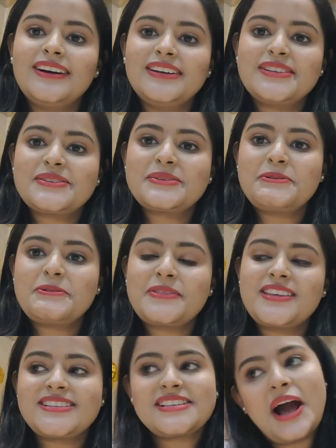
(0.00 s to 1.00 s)
so
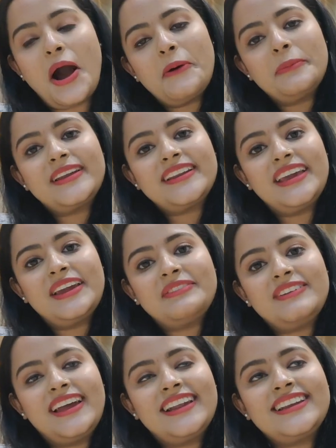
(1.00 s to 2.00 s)
this is how my day
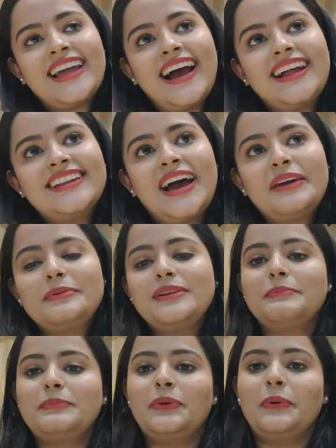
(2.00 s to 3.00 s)
went, and I
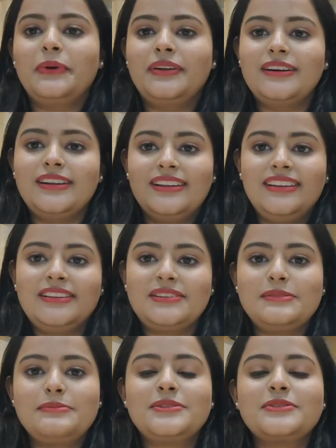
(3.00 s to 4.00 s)
will upload a
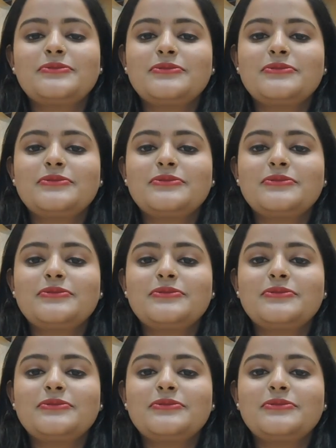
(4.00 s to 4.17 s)
little bit of